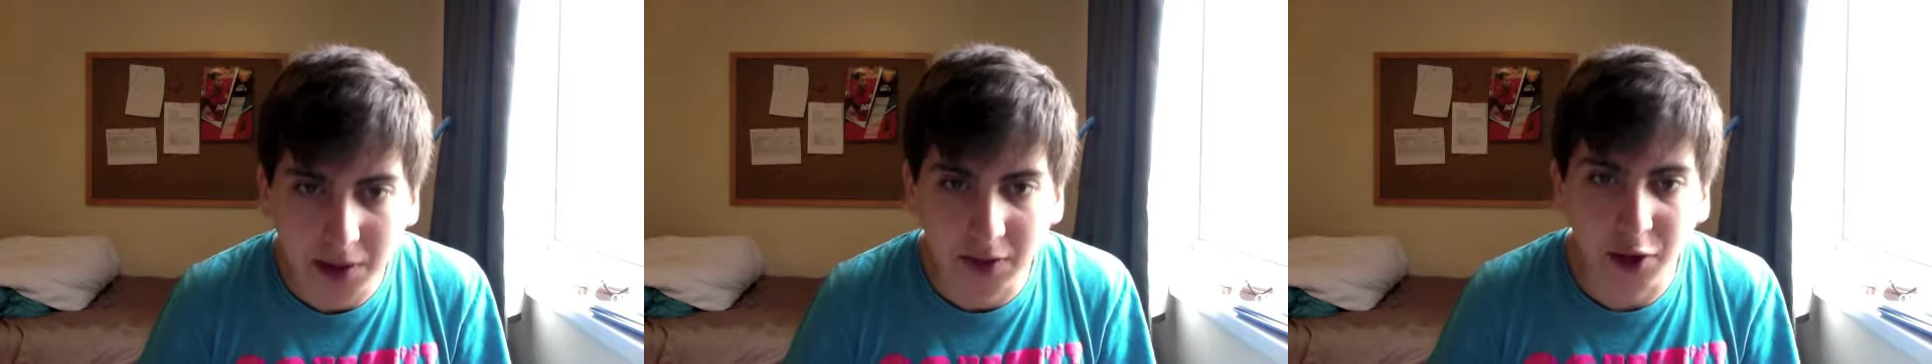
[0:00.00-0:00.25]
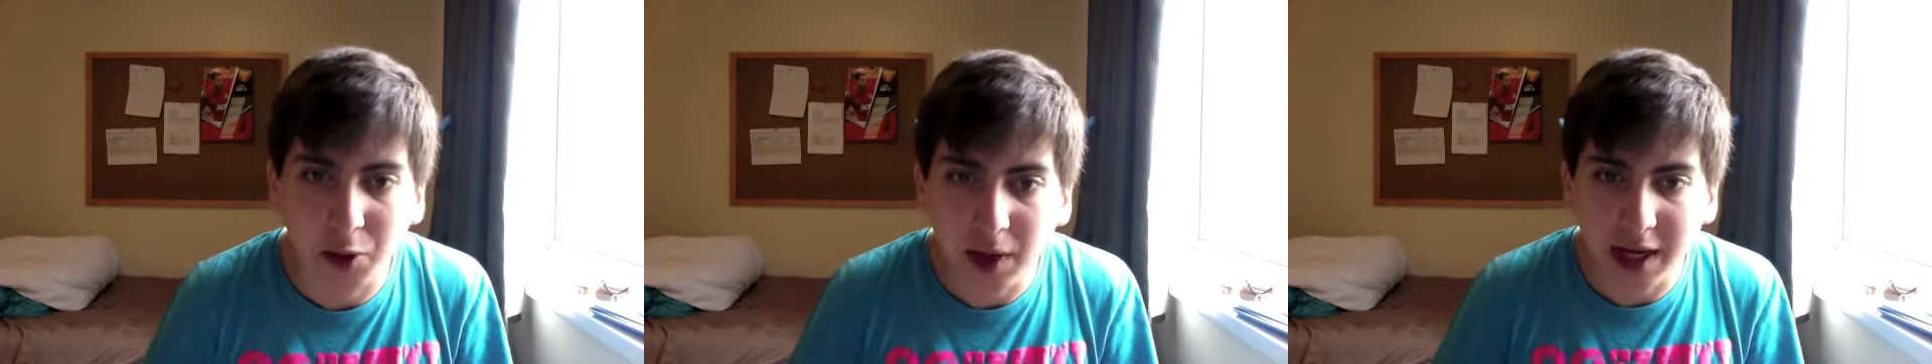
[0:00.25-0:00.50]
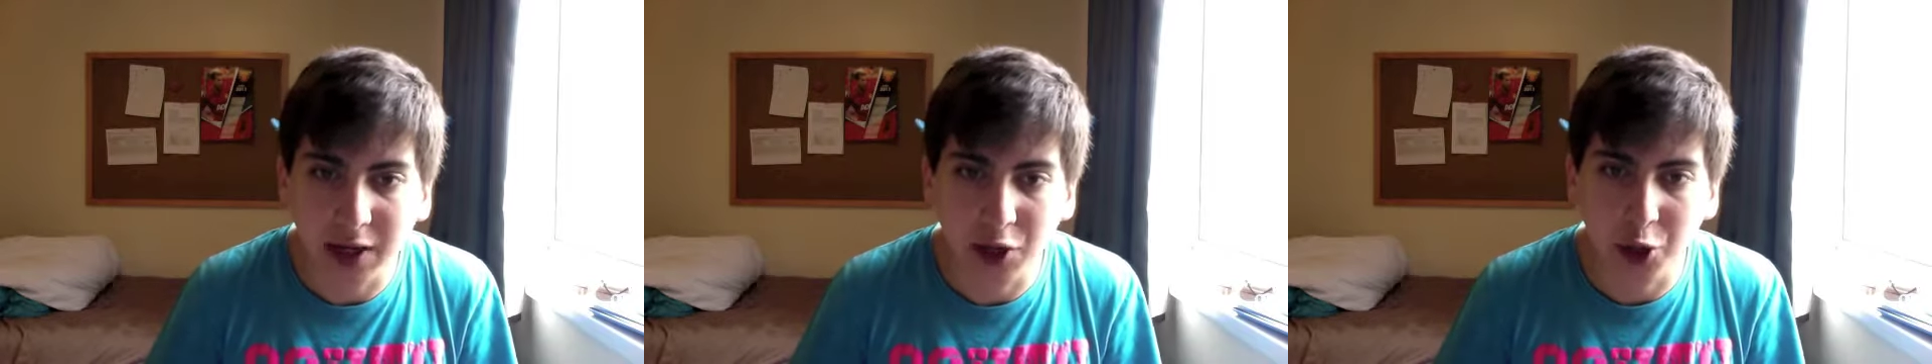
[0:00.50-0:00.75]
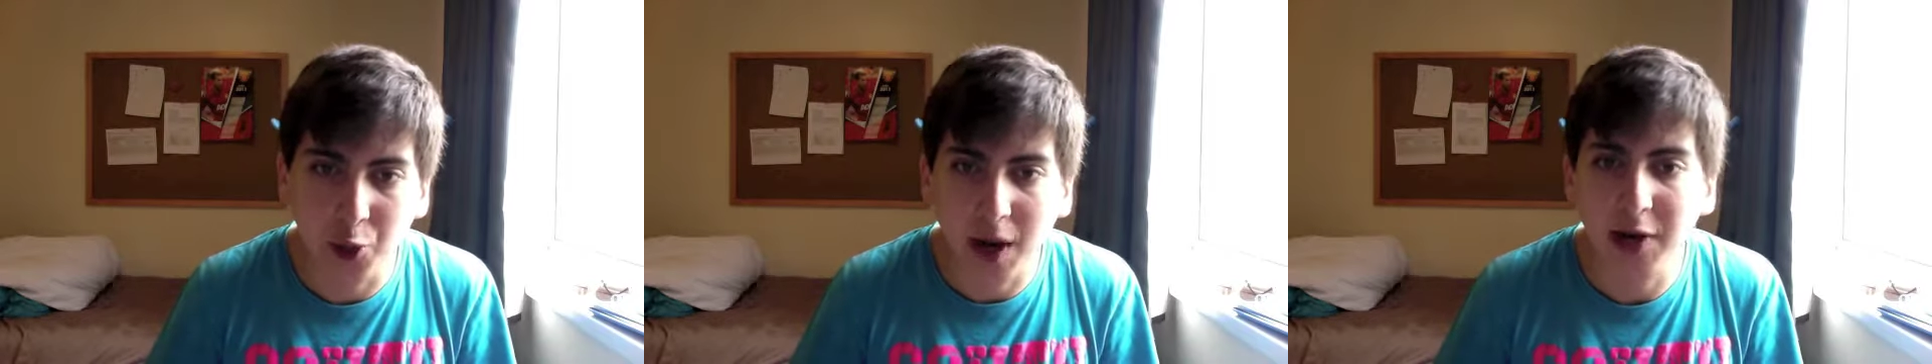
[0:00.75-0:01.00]
If you need a
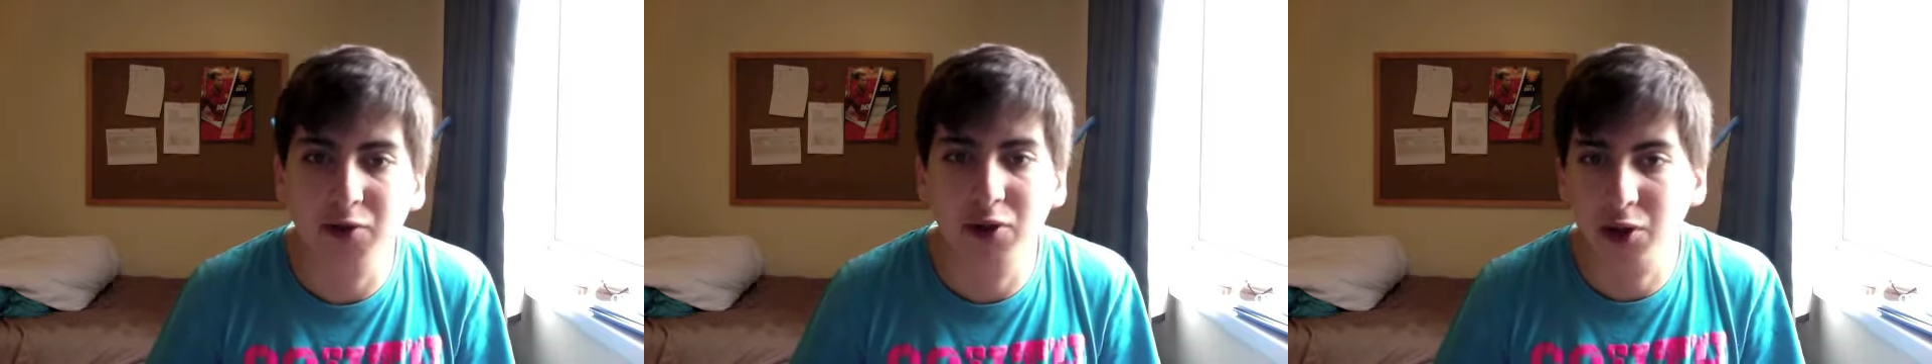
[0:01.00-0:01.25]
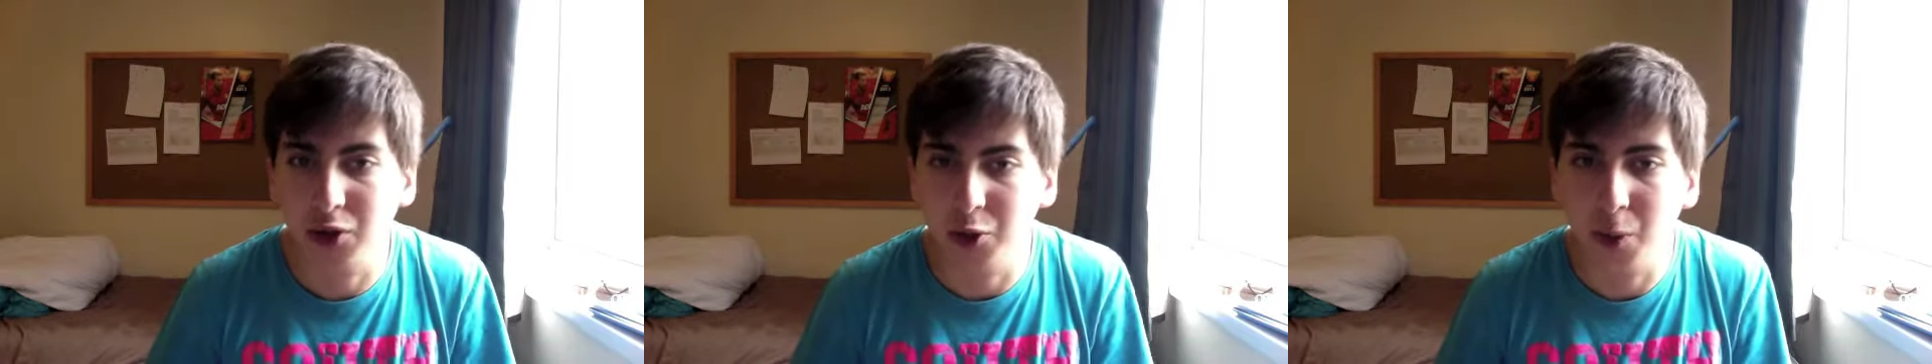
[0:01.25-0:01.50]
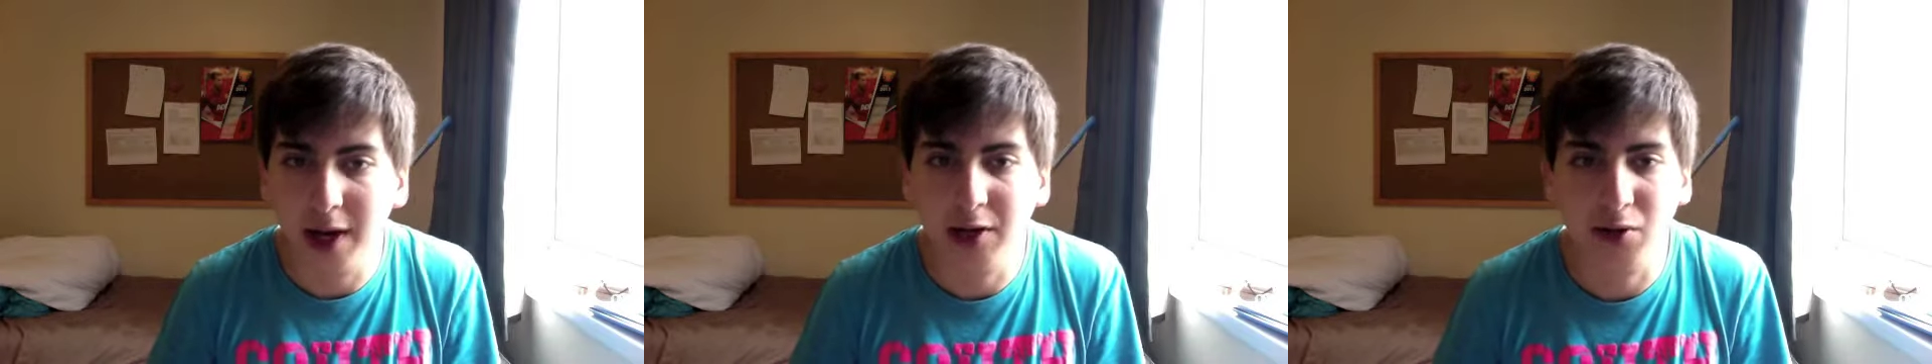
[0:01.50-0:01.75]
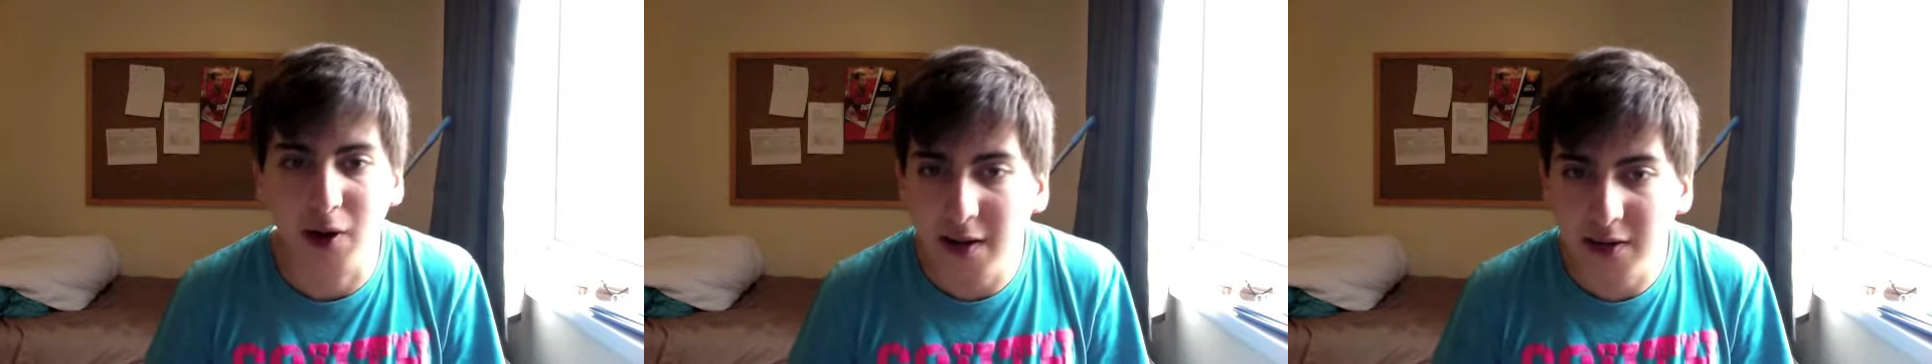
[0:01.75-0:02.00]
new waitress or a new
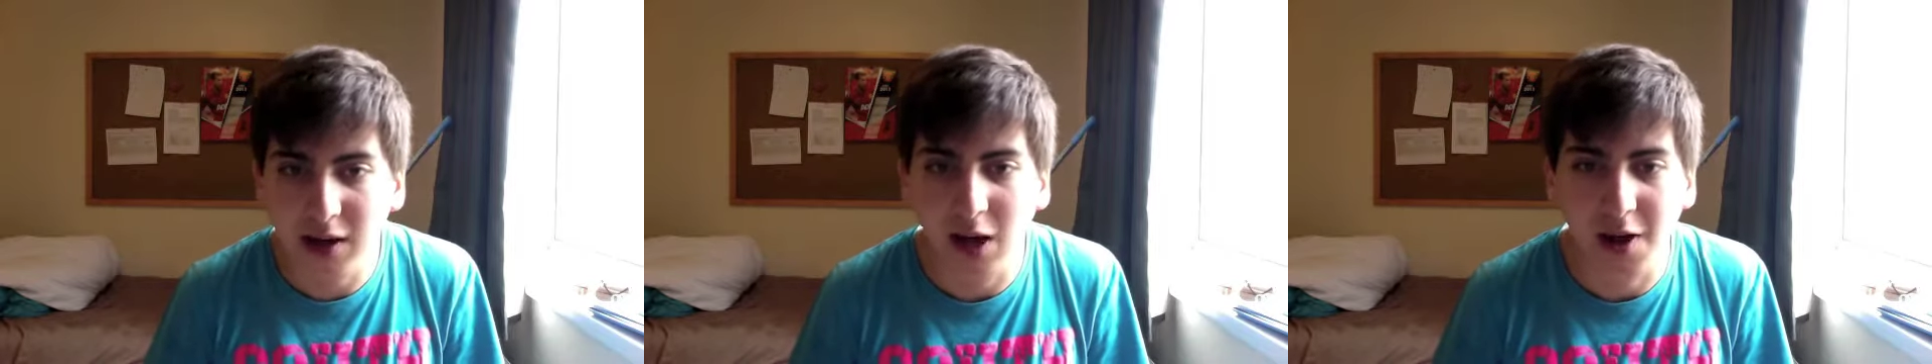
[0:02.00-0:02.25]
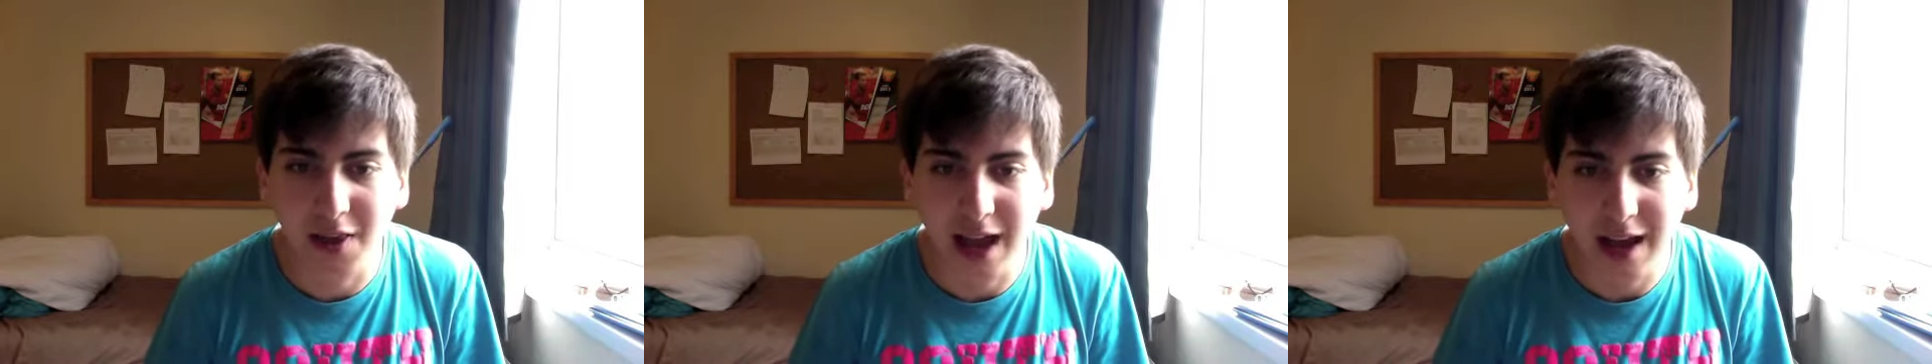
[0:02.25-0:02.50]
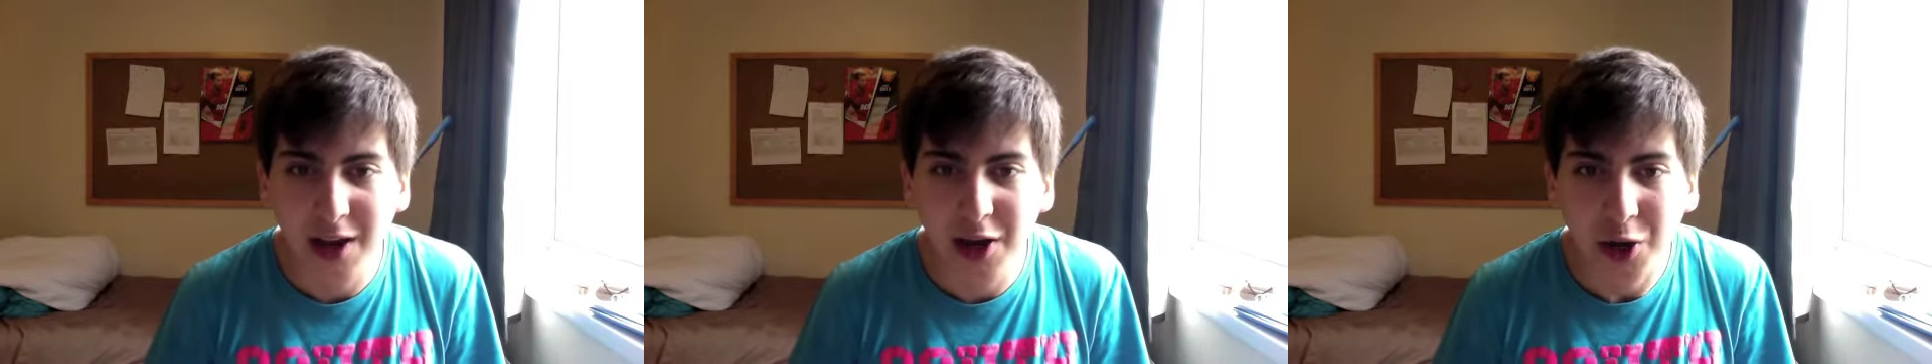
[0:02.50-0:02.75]
waiter or anything like that,